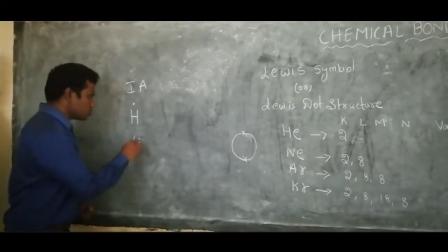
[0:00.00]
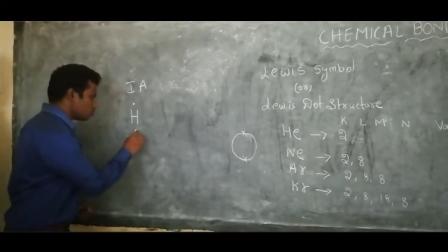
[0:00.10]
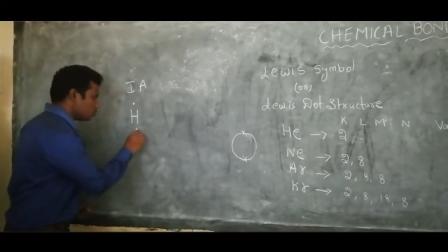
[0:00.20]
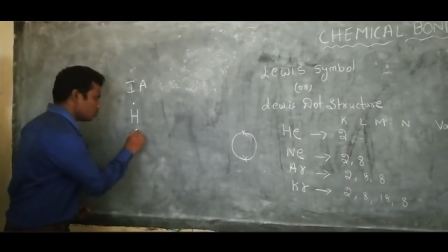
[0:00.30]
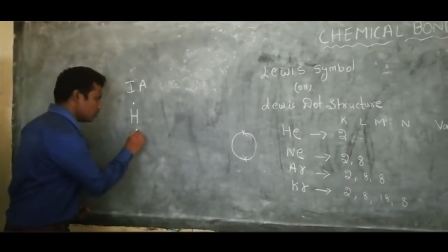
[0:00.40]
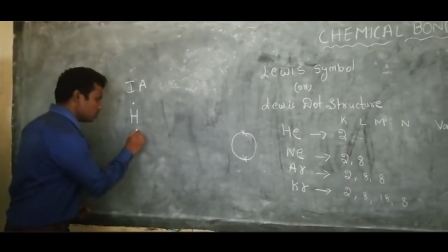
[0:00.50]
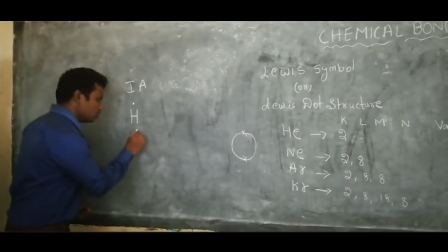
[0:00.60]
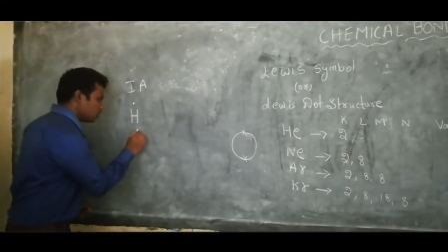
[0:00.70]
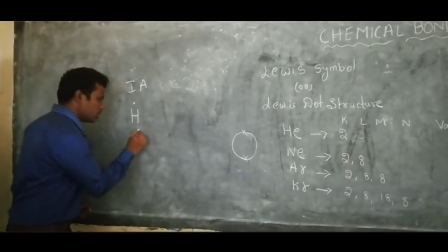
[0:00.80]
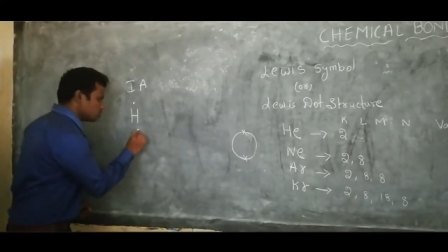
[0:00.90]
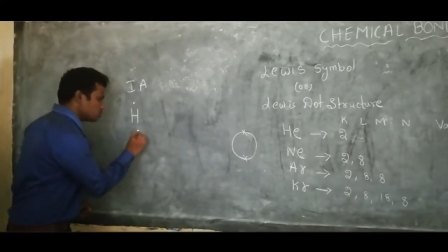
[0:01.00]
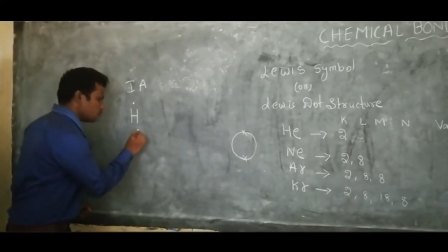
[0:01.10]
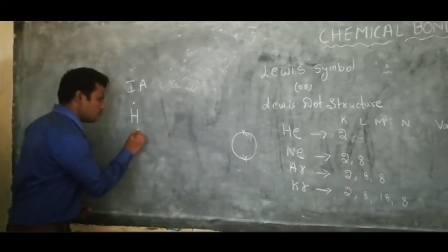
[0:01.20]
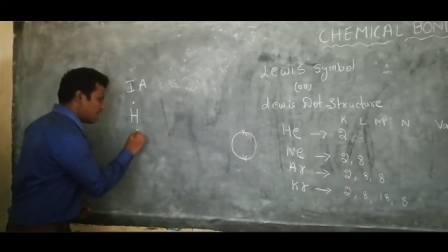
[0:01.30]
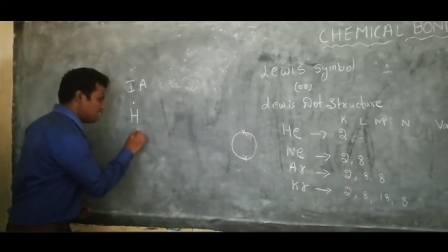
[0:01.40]
So here
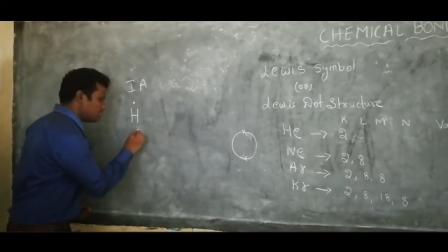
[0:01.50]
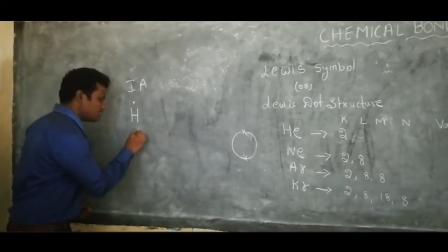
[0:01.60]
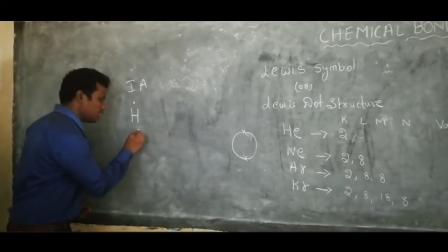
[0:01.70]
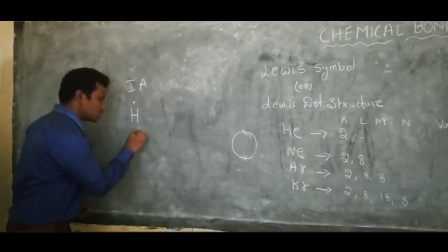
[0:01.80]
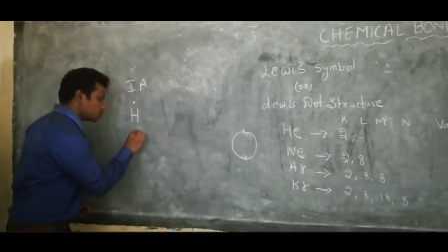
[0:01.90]
also valence